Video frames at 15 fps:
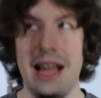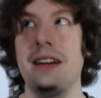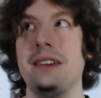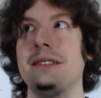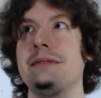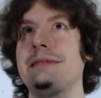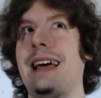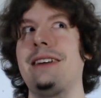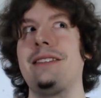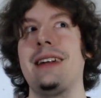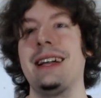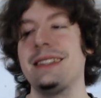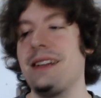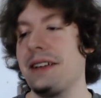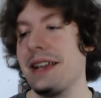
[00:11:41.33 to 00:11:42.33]
Um, all
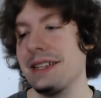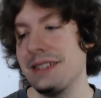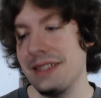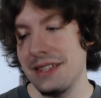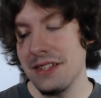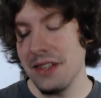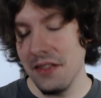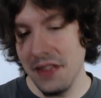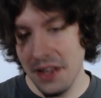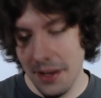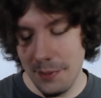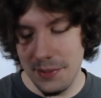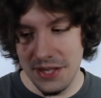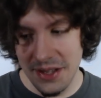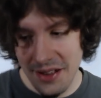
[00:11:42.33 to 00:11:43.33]
right. Okay, so this is on the
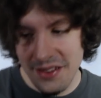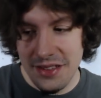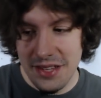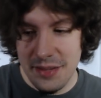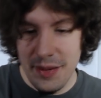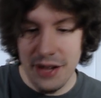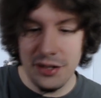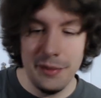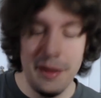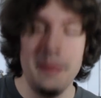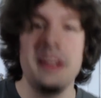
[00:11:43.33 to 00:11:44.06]
opposite end of the spectrum.